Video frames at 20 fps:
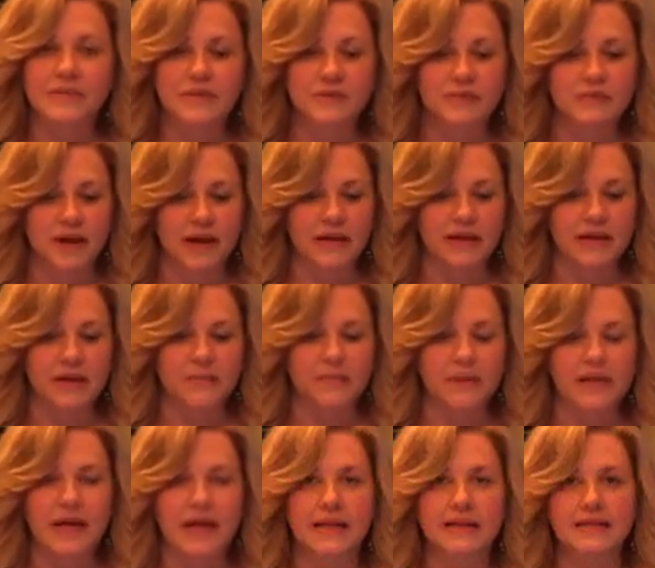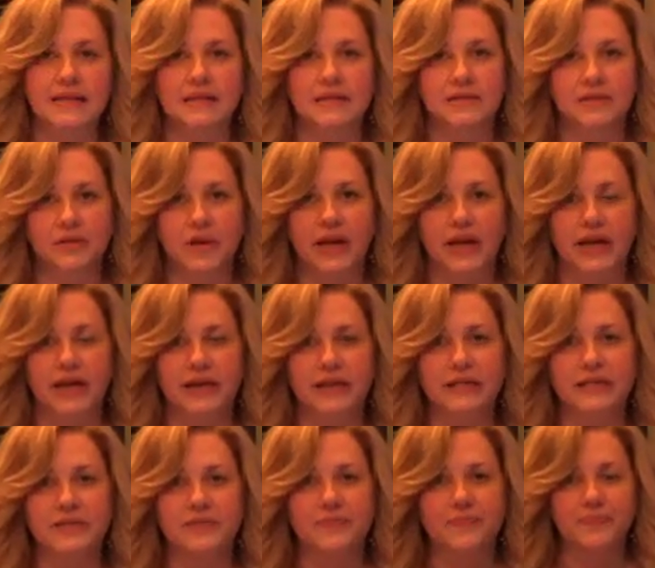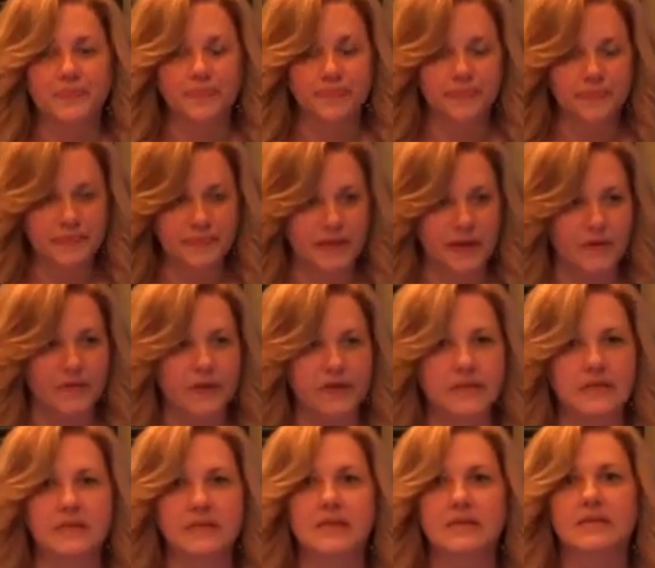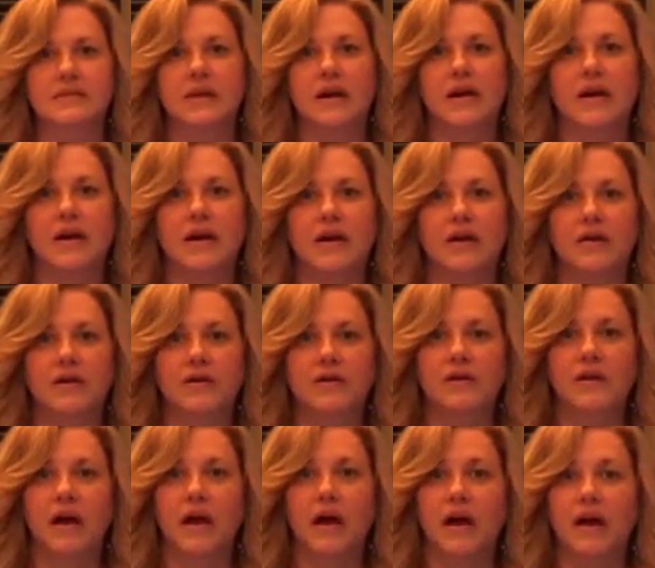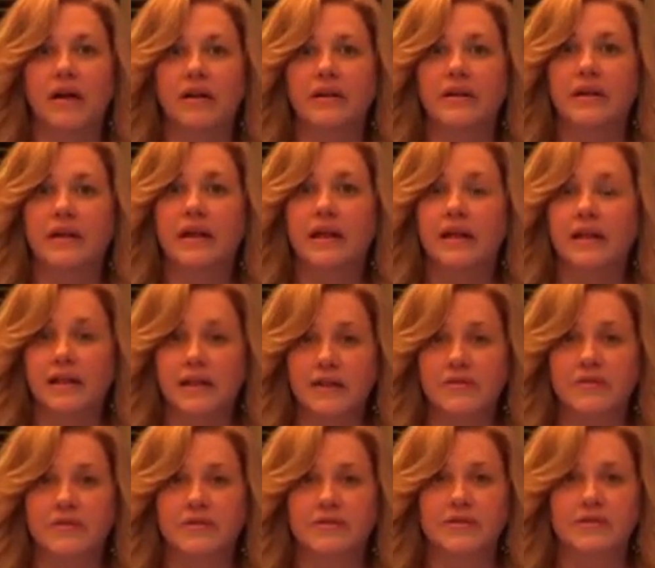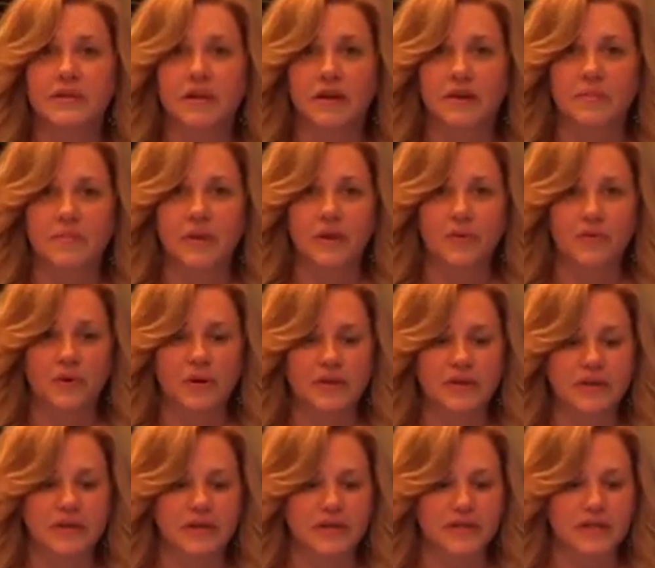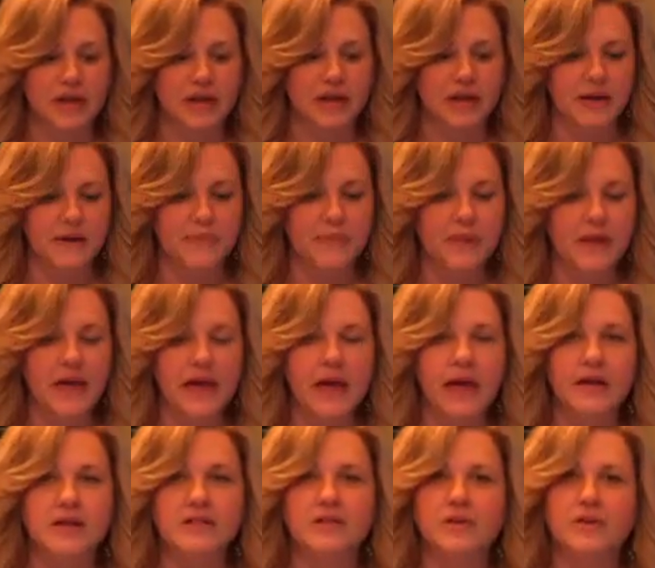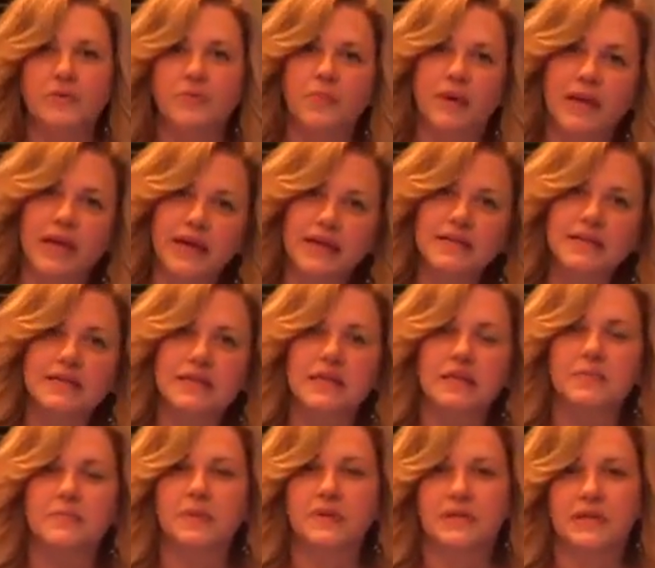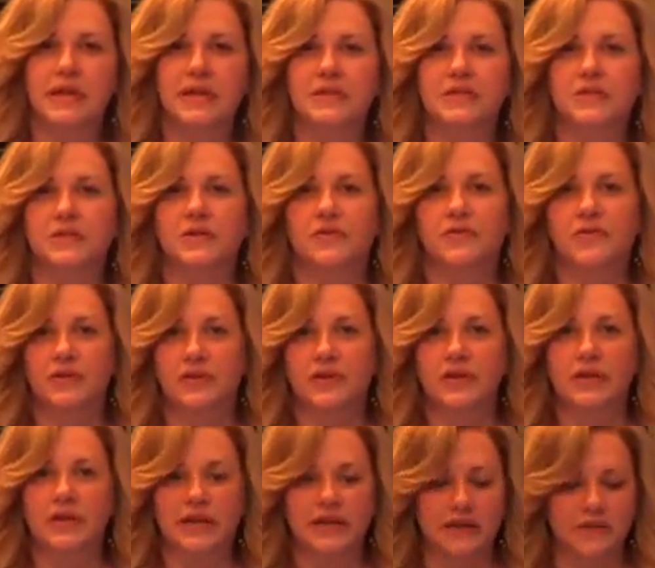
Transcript: spinal implants and tracheas. I recently saw an article on livers that are being worked on in China. So you begin to see the potential for good and